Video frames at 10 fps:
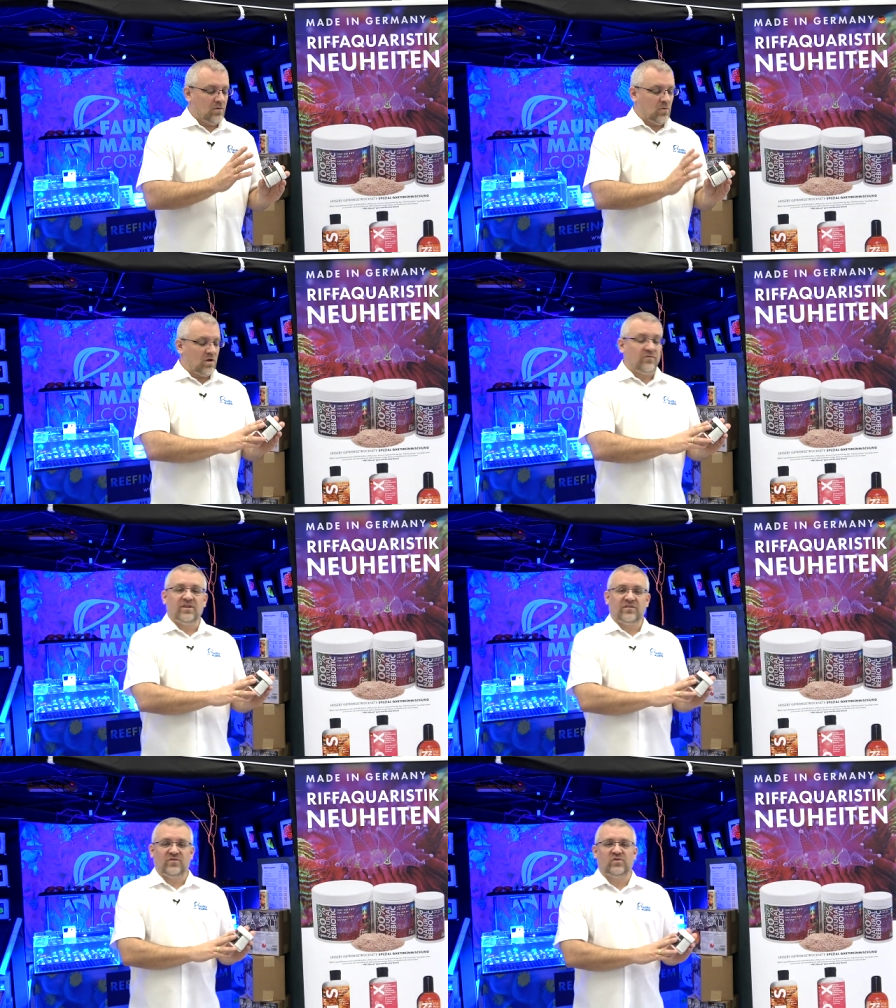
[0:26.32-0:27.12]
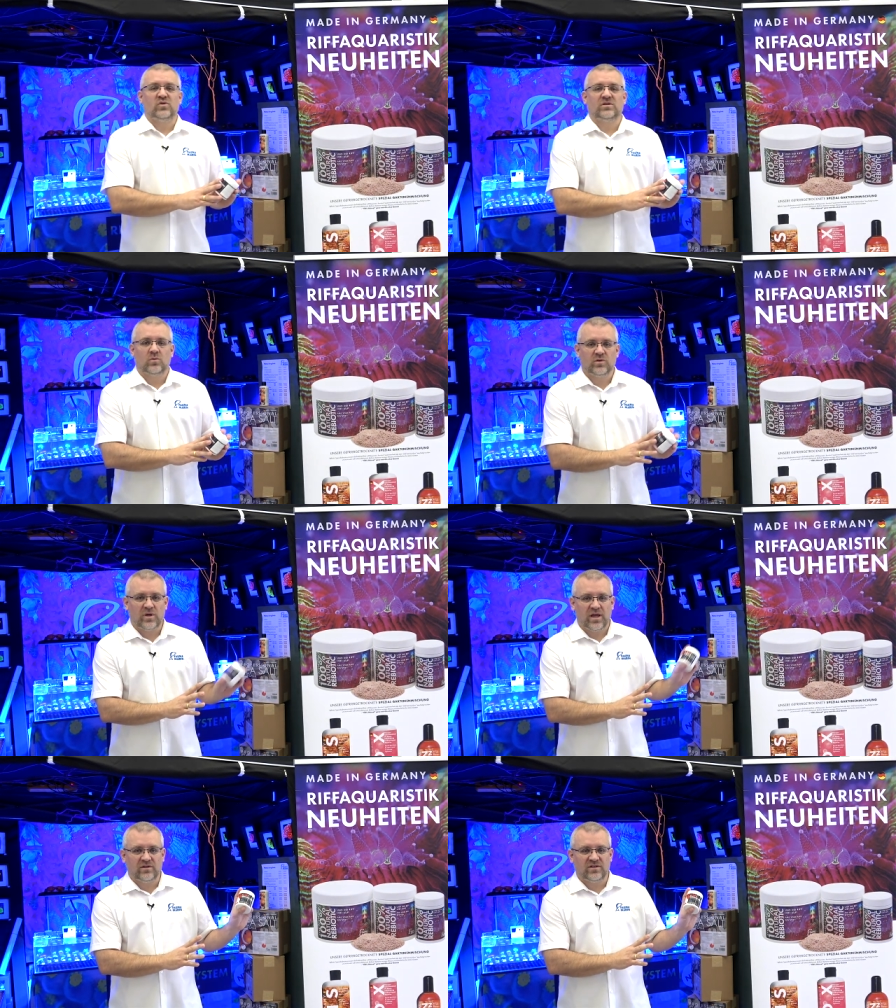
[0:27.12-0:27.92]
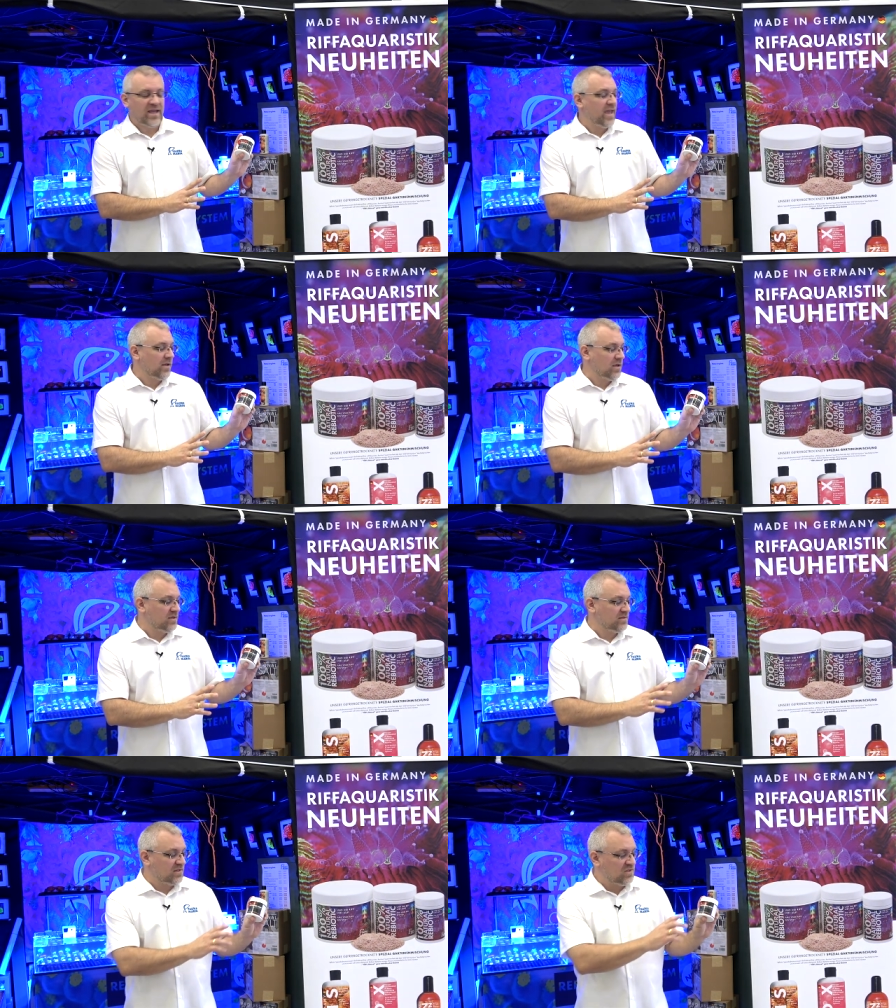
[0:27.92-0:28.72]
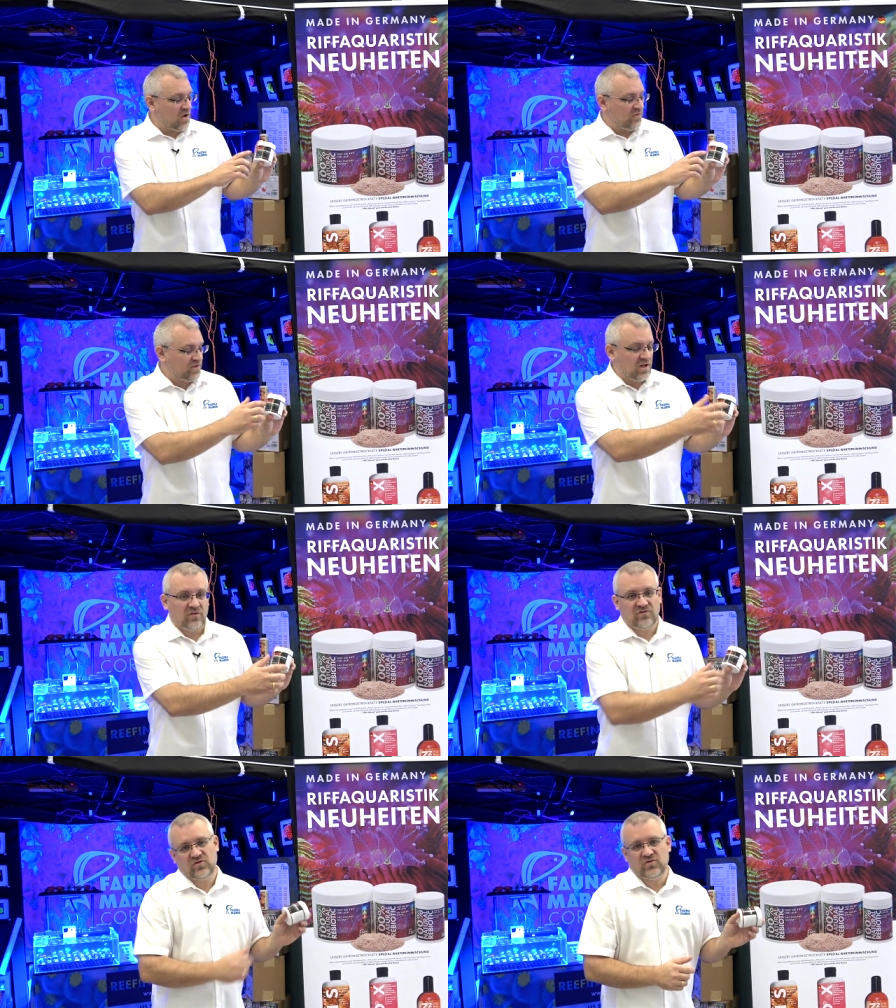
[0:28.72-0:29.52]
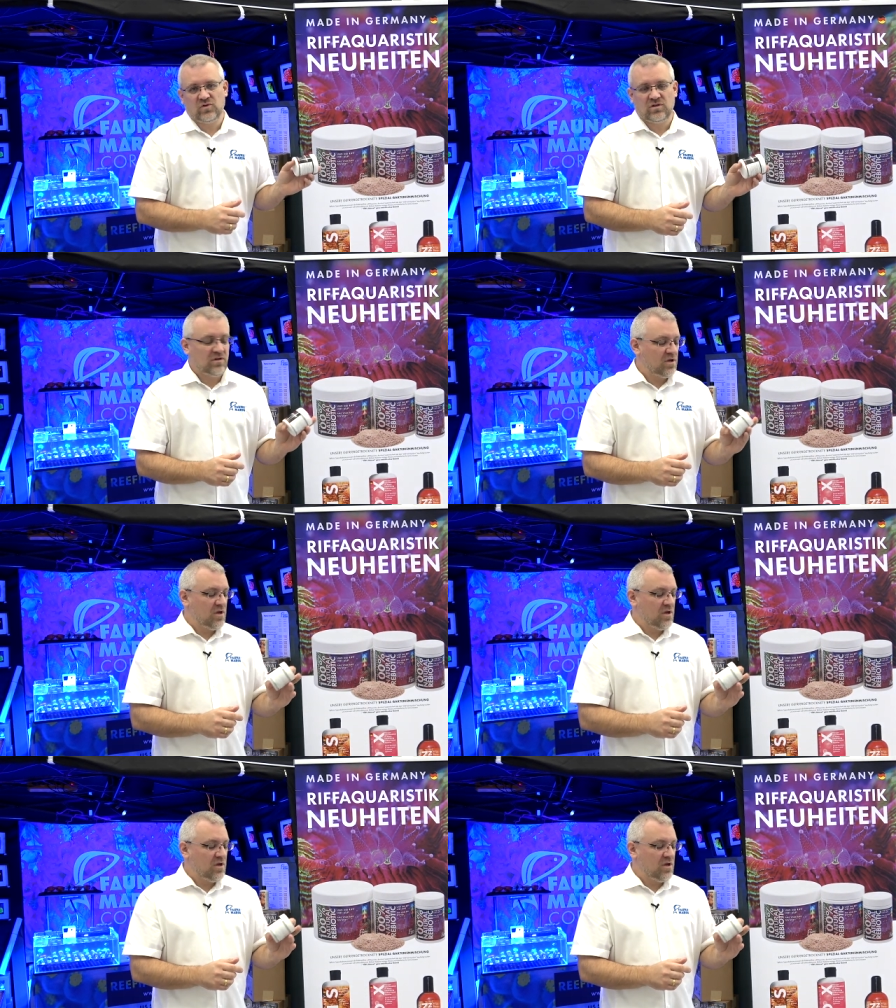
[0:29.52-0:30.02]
One of these foods, what we had today is the soft clownfish food.